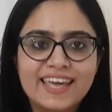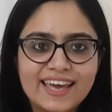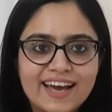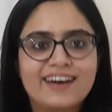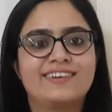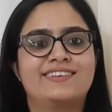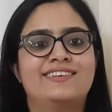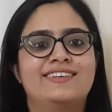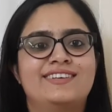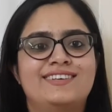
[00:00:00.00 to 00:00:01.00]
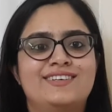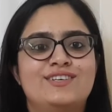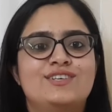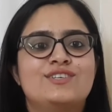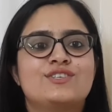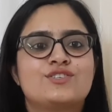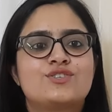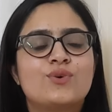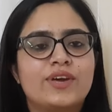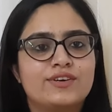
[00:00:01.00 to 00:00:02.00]
Yeah.
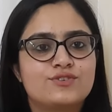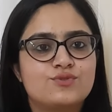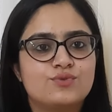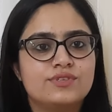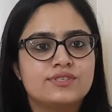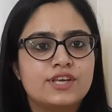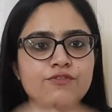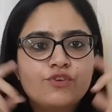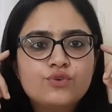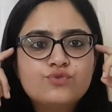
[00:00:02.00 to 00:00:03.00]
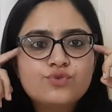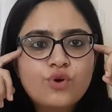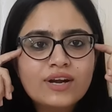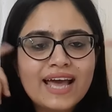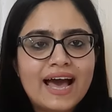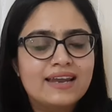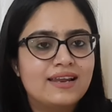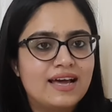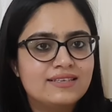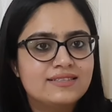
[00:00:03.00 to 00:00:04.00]
So here students, if you do not
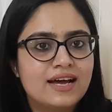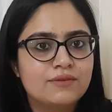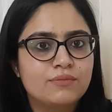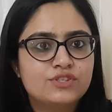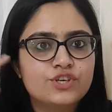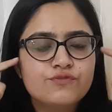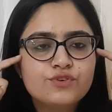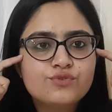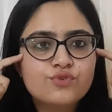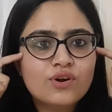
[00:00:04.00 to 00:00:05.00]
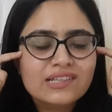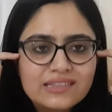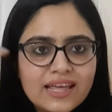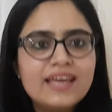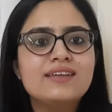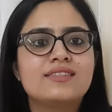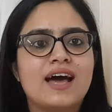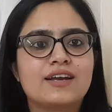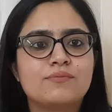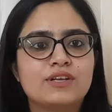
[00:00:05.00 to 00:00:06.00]
analyze that much, if you do not think
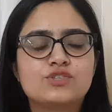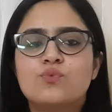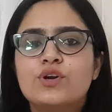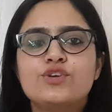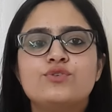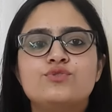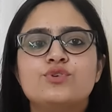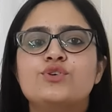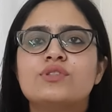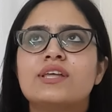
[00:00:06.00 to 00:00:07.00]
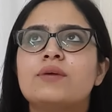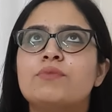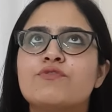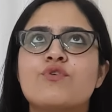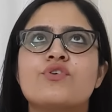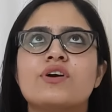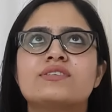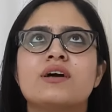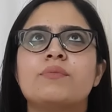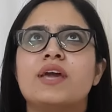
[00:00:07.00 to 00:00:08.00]
that much, what you'll do, you'll think before your
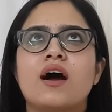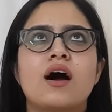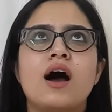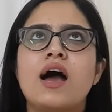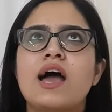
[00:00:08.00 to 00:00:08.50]
exam, yeah, I